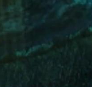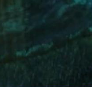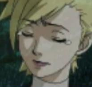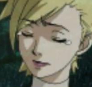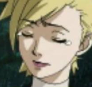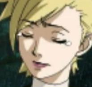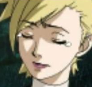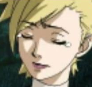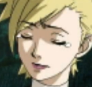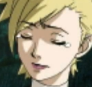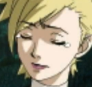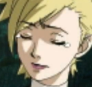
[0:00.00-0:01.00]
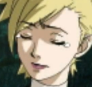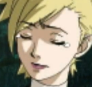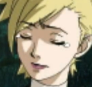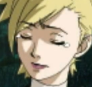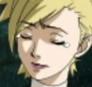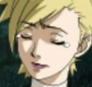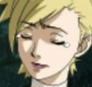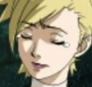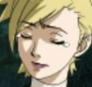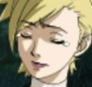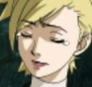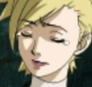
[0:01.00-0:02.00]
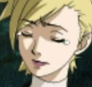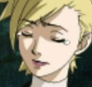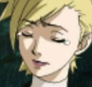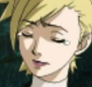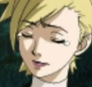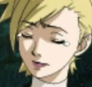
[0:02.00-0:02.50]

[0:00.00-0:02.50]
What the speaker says: Nothing is said.